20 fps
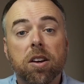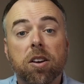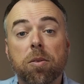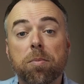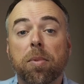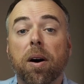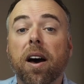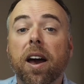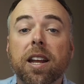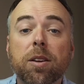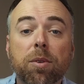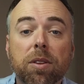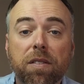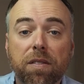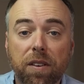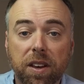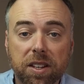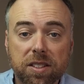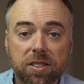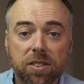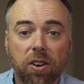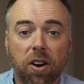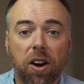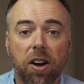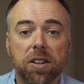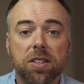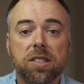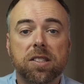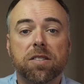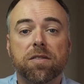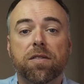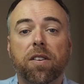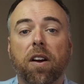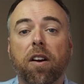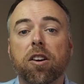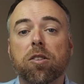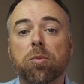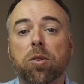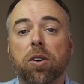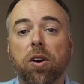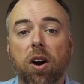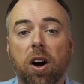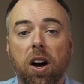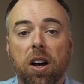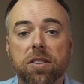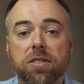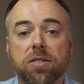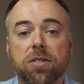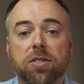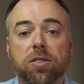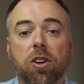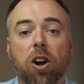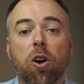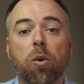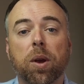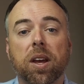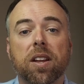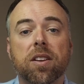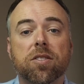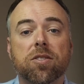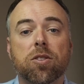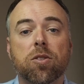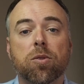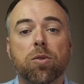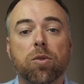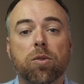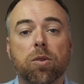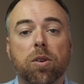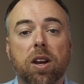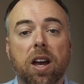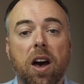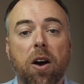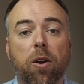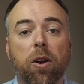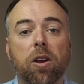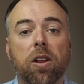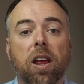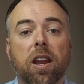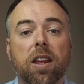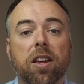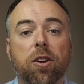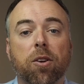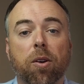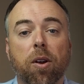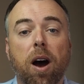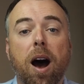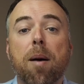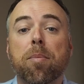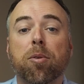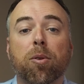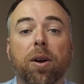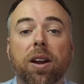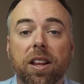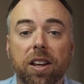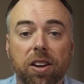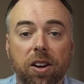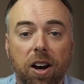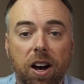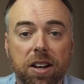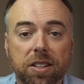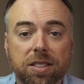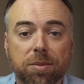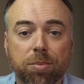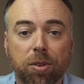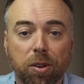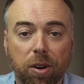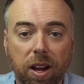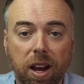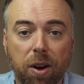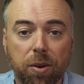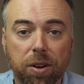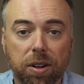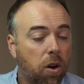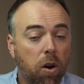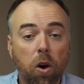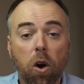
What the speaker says: Combined with fixed costs, variable costs go into calculating your operating cost per hour.